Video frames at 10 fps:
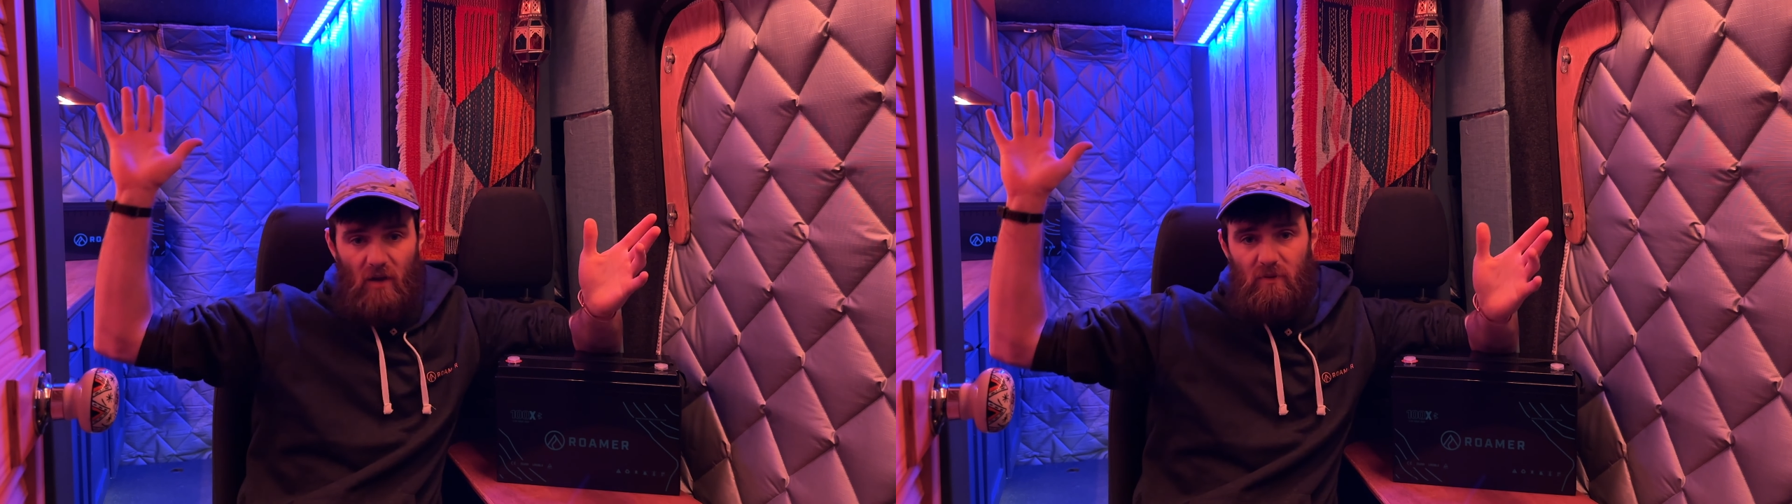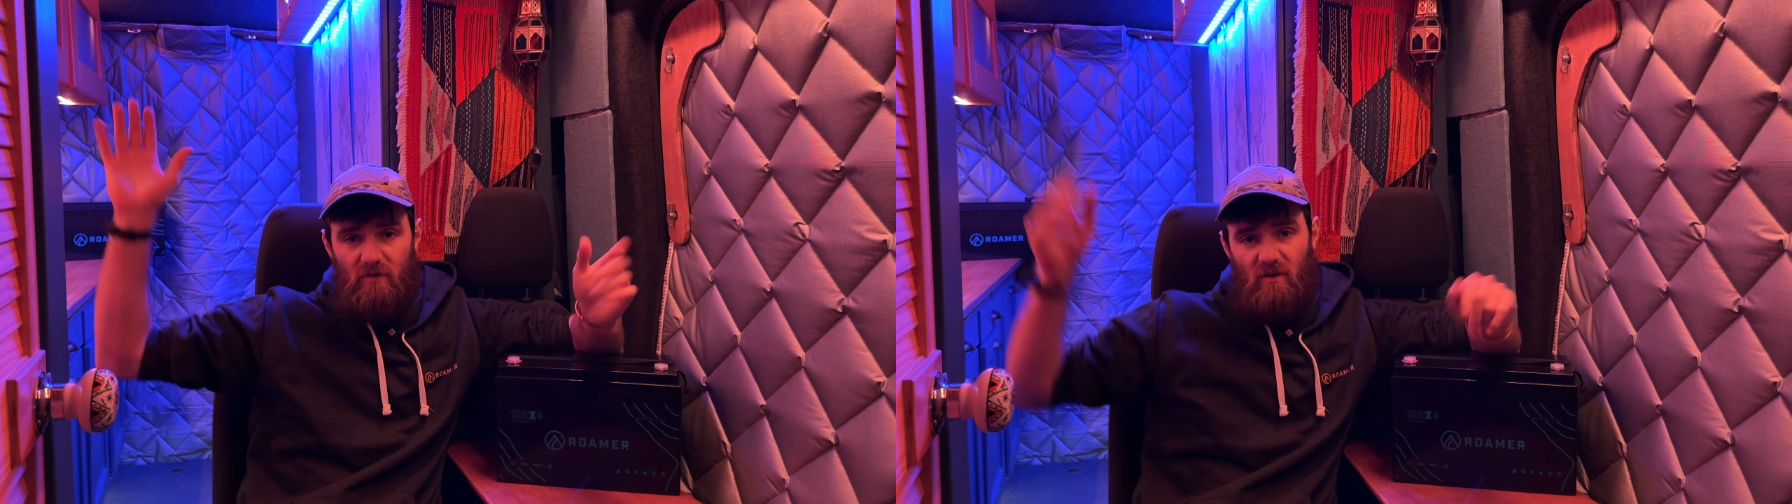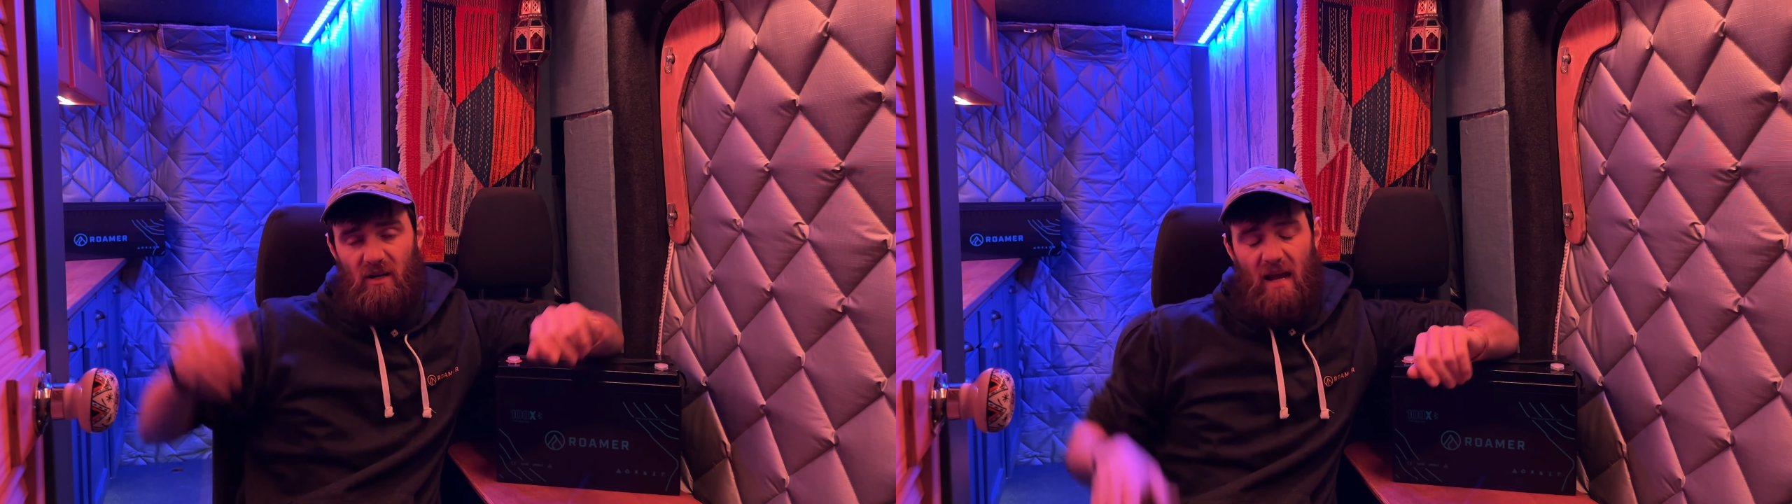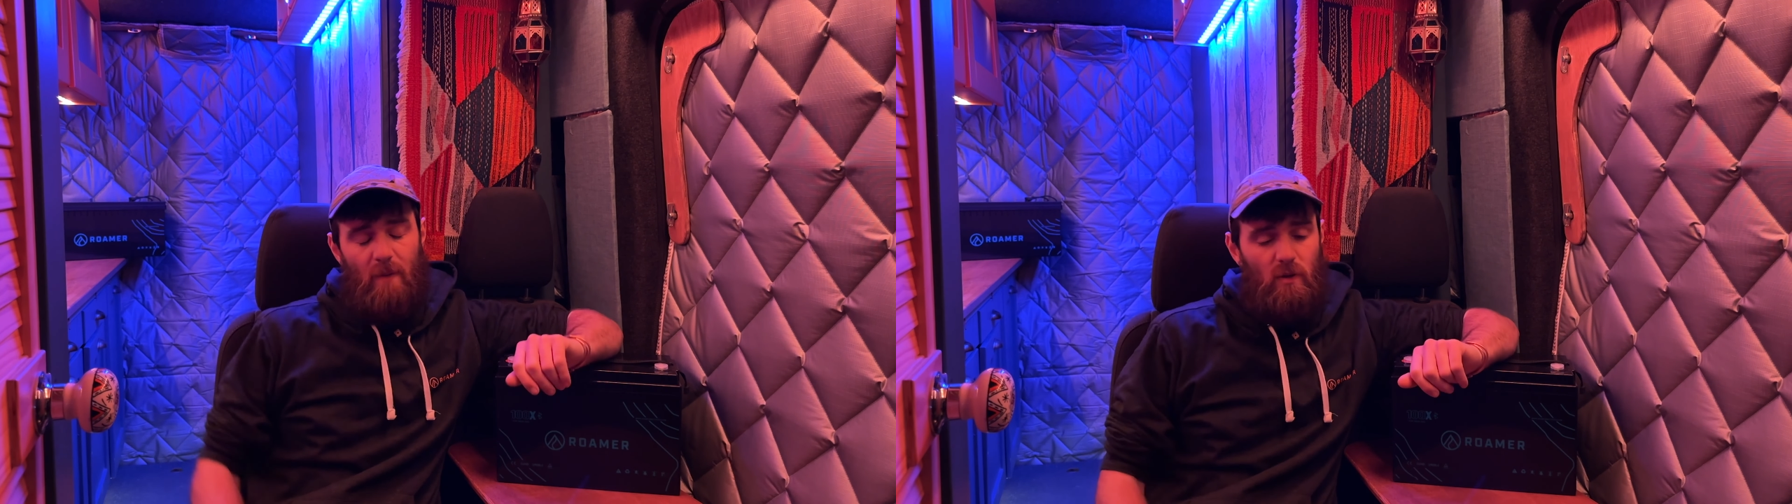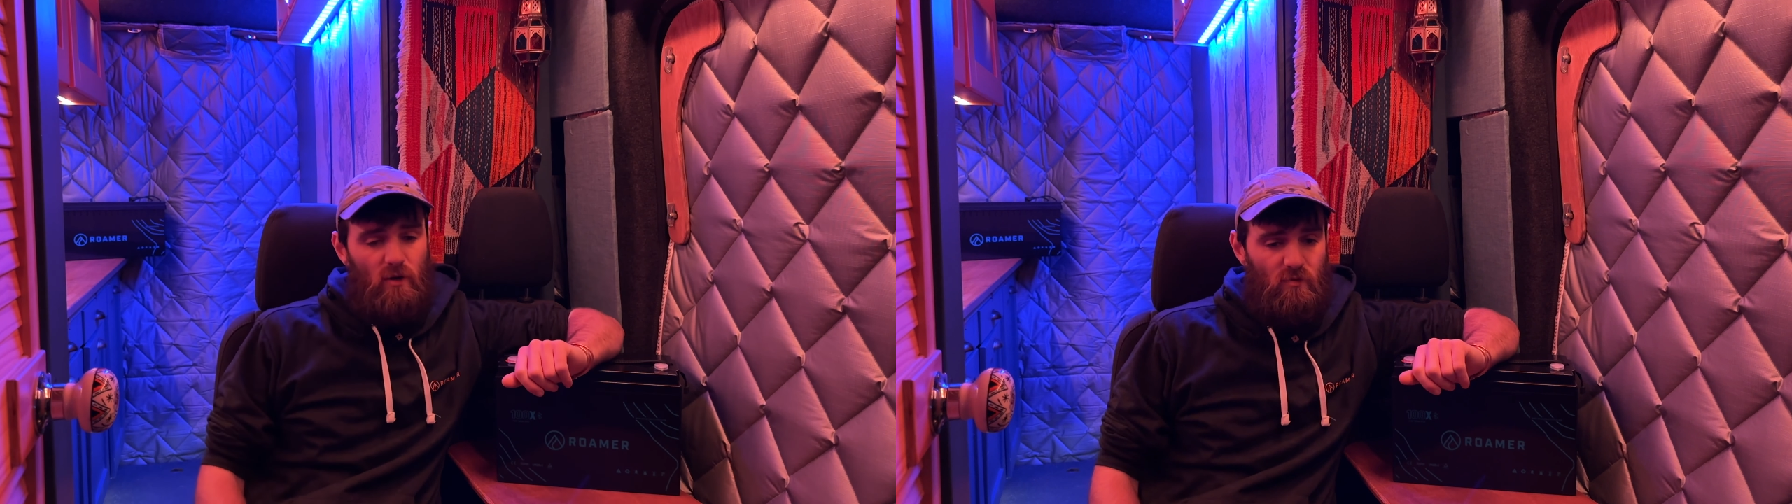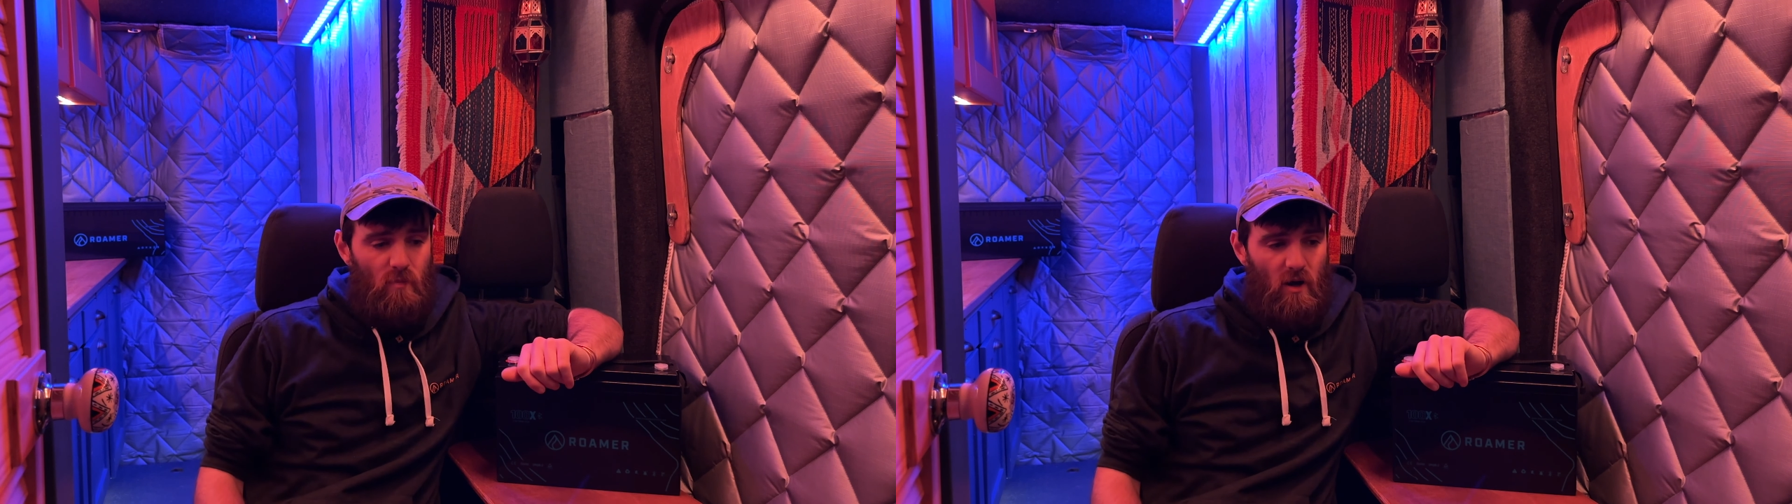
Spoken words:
been very happy with